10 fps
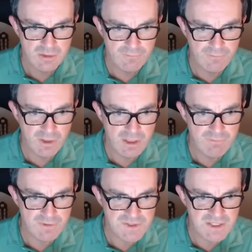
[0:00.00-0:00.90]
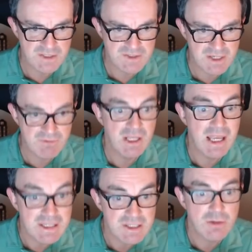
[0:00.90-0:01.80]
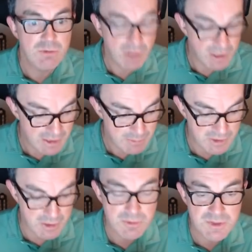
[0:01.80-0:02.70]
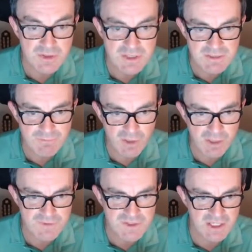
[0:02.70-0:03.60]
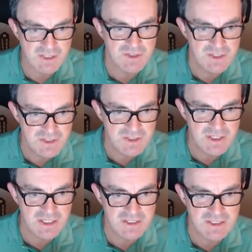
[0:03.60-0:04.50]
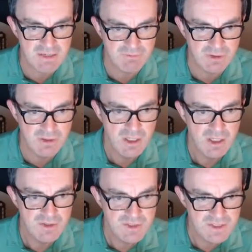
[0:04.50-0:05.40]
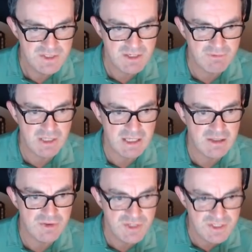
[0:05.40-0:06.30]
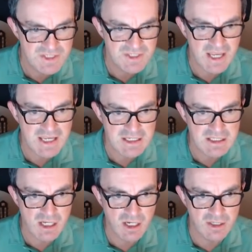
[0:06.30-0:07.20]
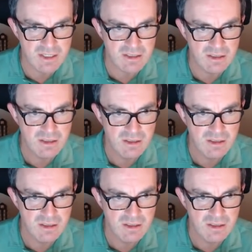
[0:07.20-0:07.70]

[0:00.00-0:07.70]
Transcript: 5, 6, 7, 8. So right, here we go. So this is 5, 6, this is 6, 7, this is 7, 8, this is 8, 9.